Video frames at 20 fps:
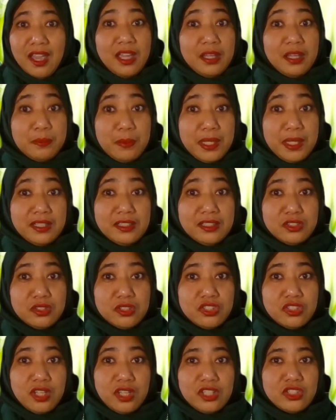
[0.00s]
and made a
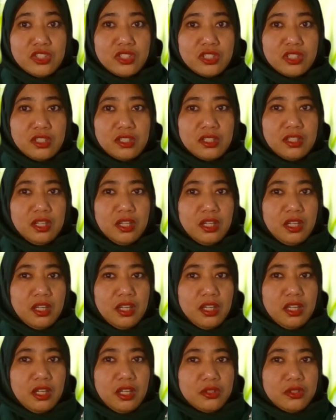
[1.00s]
suggestion
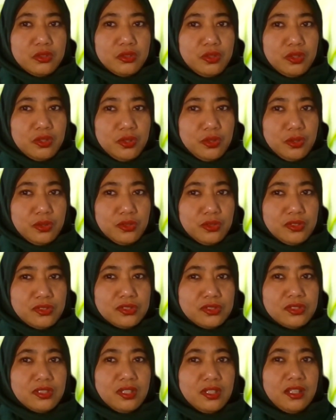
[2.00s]
to
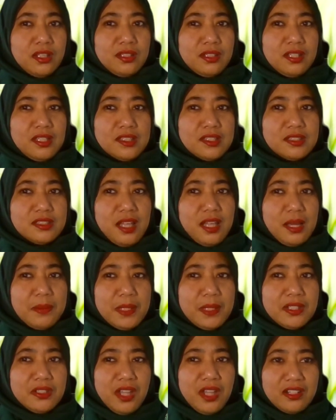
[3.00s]
use the
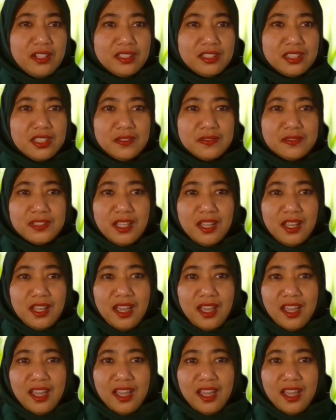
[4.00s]
Islamic narratives